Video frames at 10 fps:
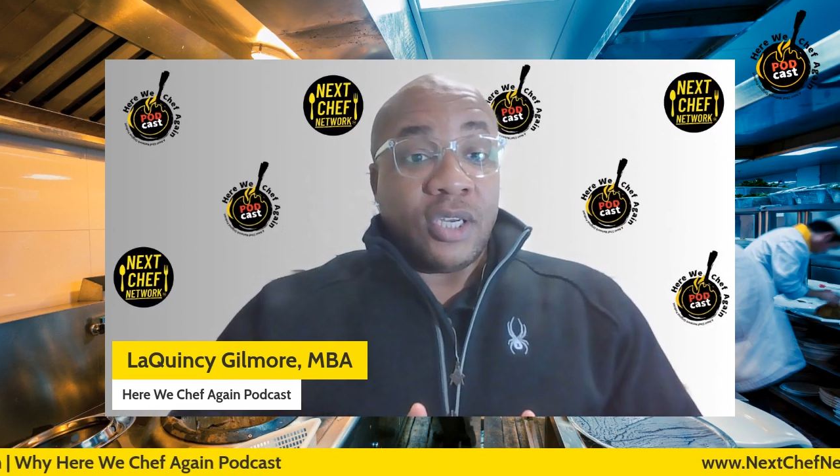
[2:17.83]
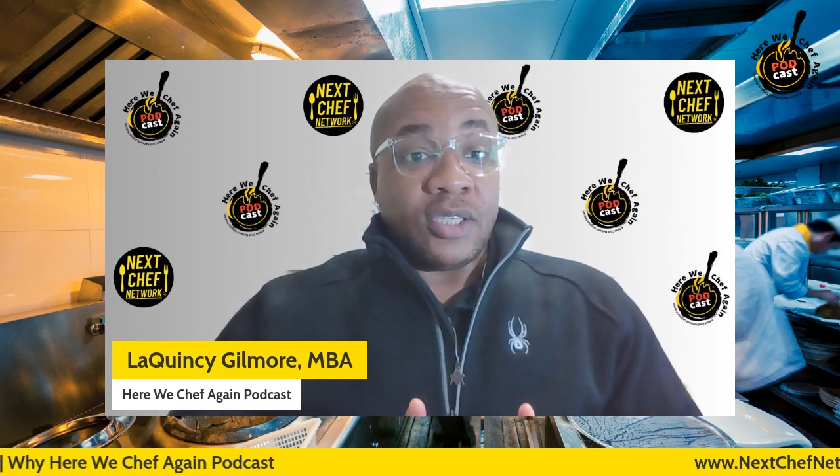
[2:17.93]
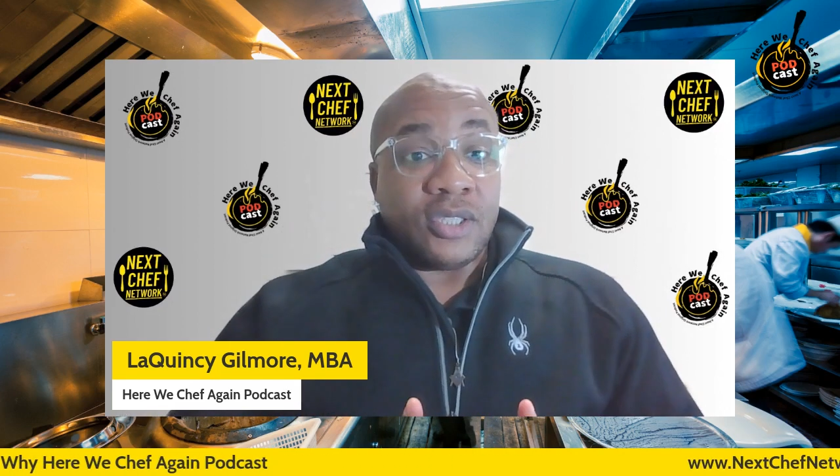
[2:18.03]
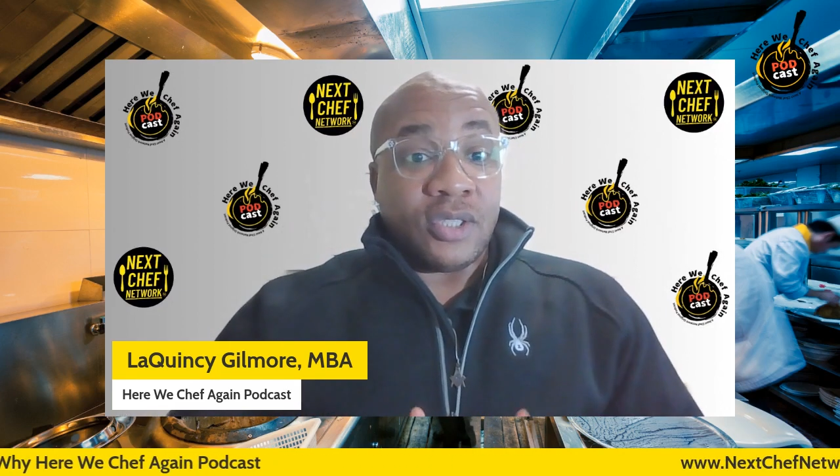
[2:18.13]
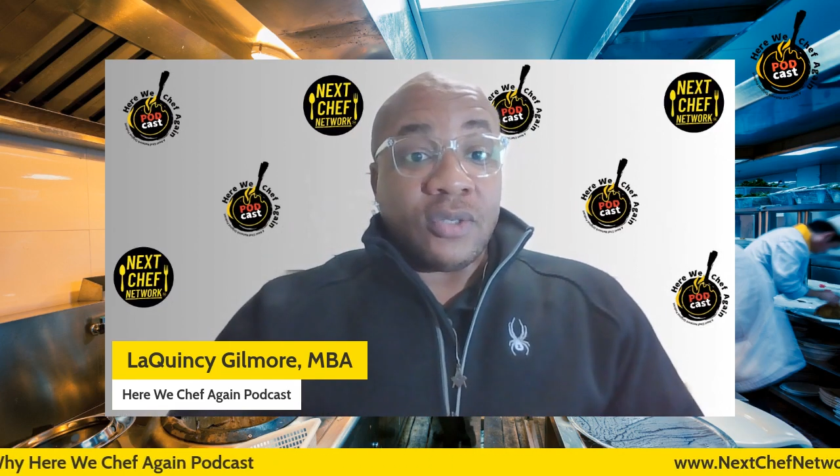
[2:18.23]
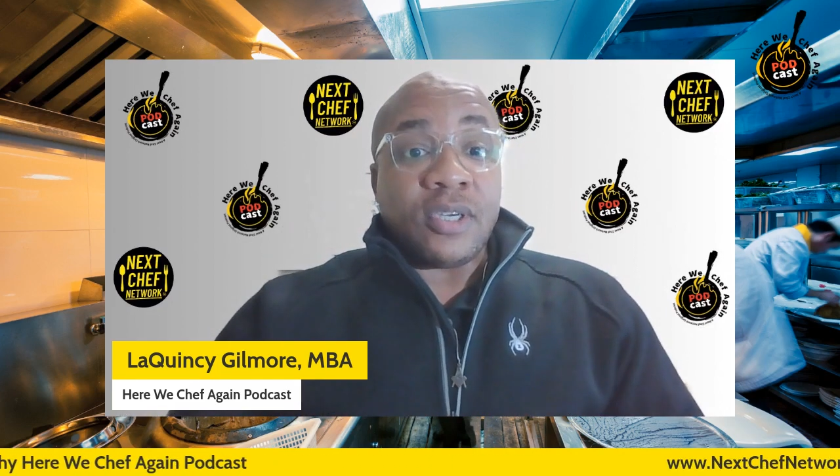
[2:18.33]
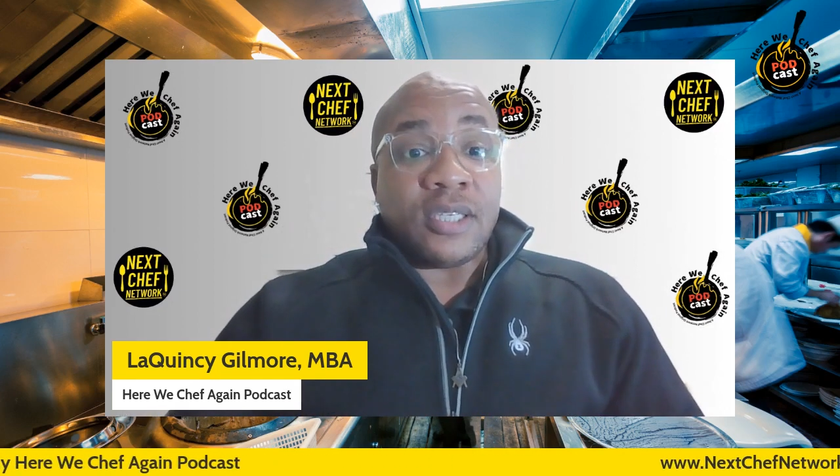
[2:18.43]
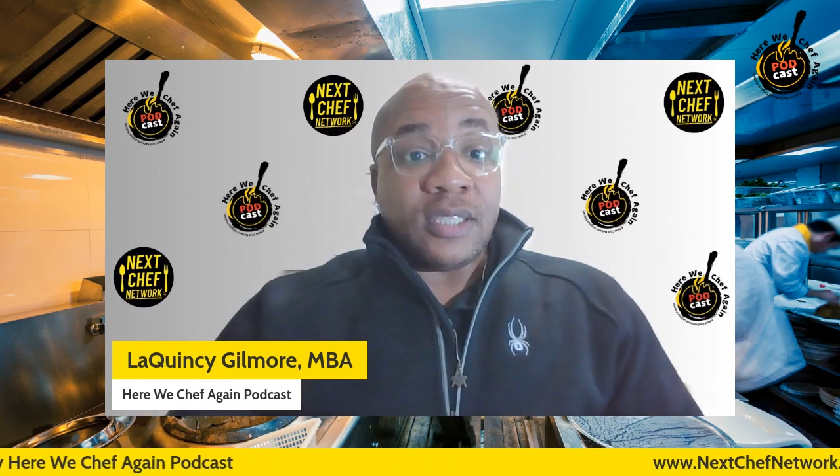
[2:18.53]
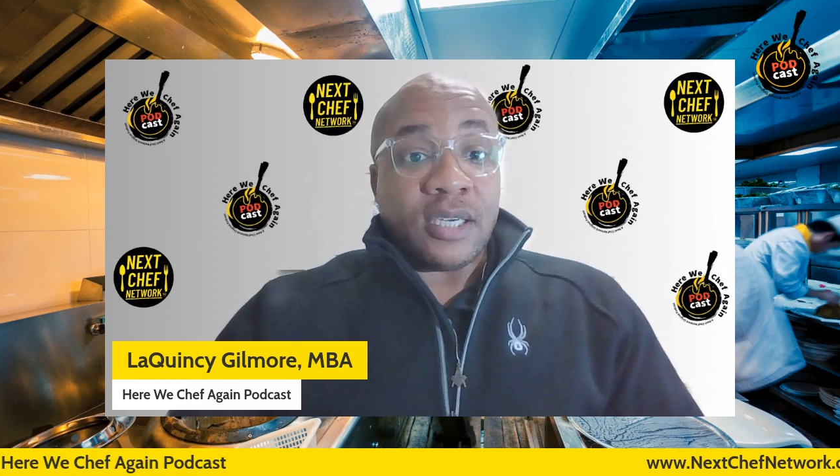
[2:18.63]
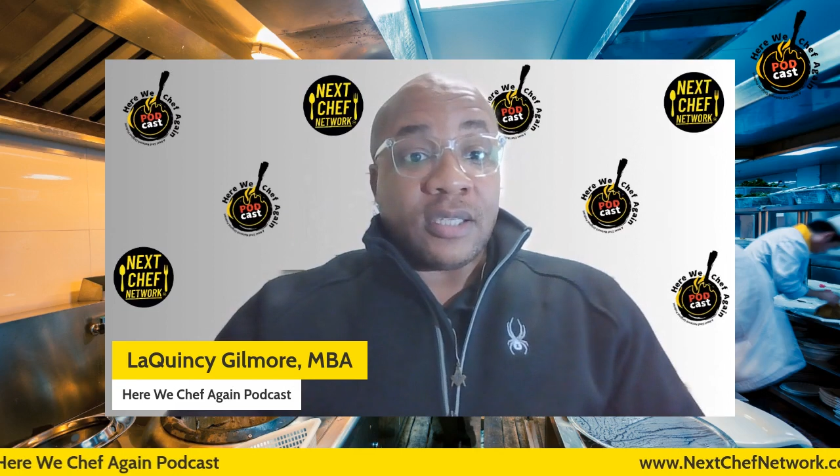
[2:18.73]
still
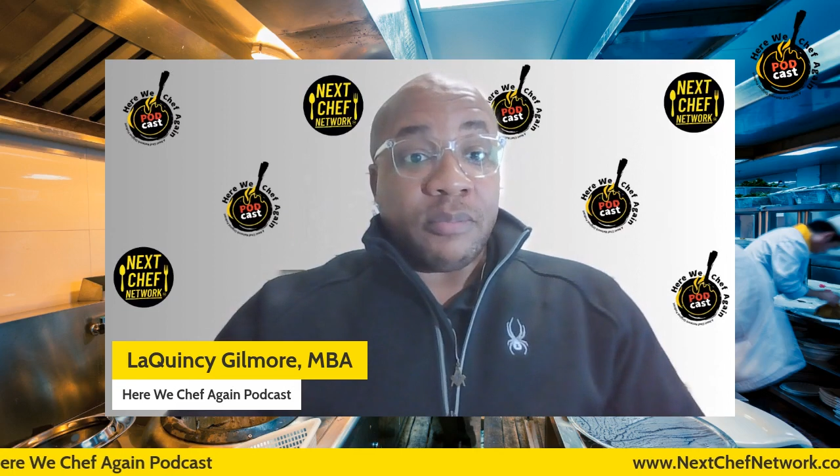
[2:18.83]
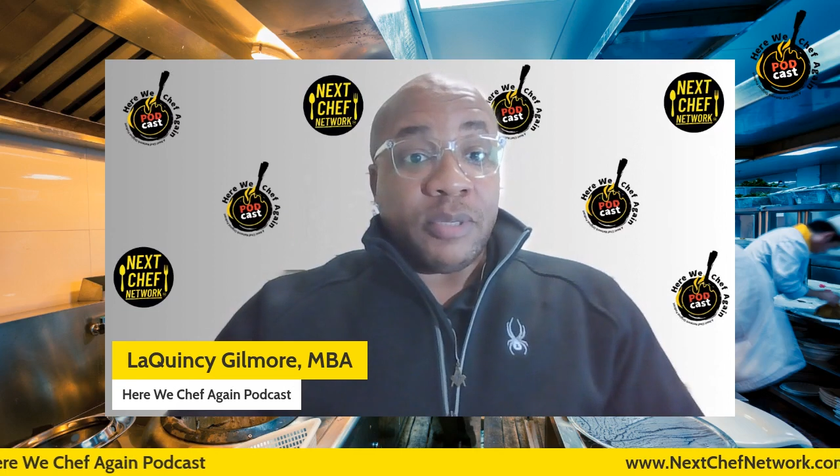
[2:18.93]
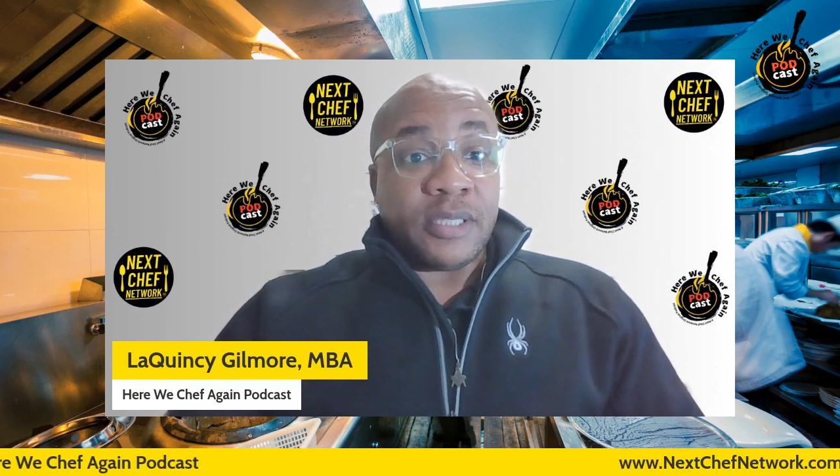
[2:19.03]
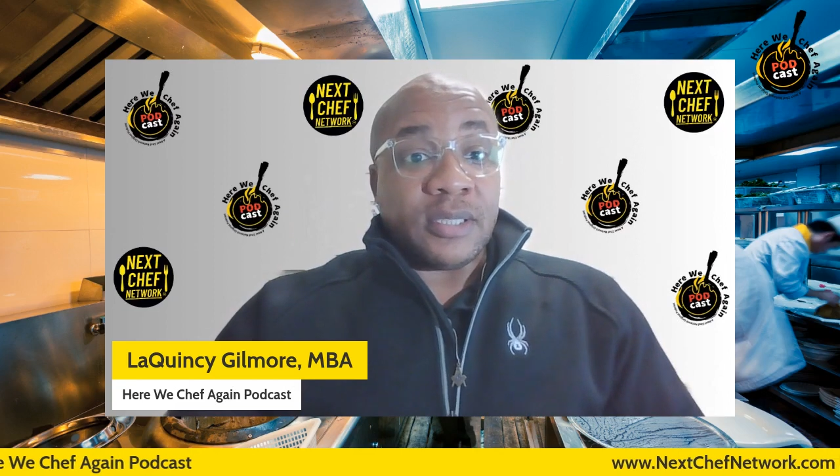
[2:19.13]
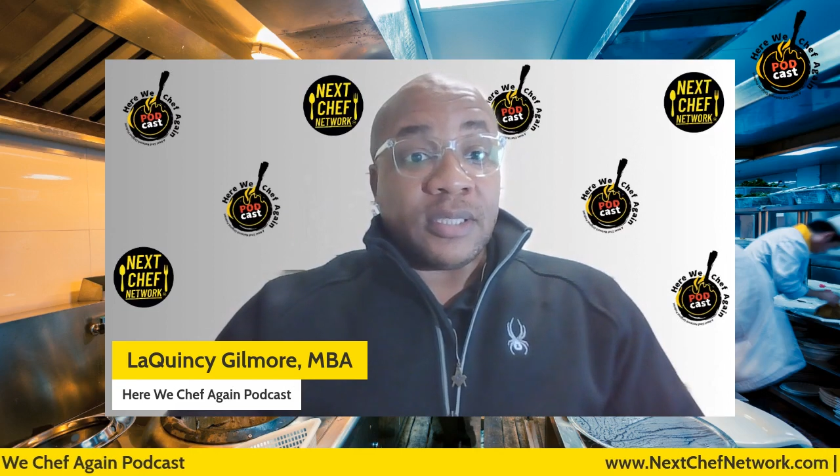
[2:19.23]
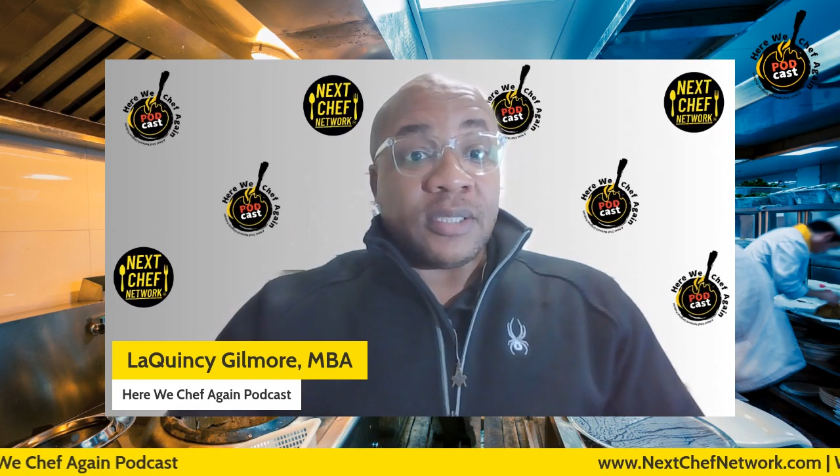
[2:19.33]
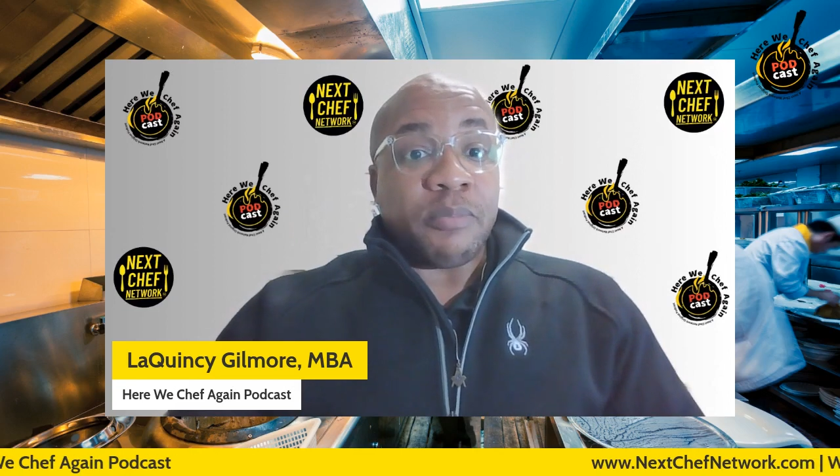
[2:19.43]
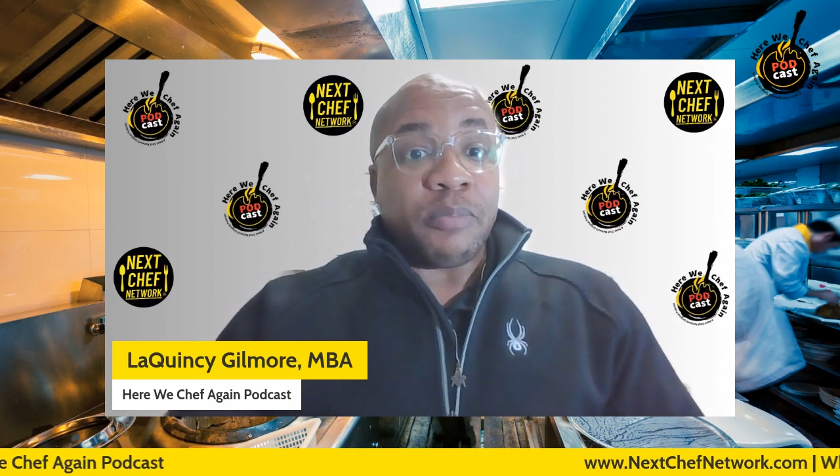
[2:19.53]
conduct the business,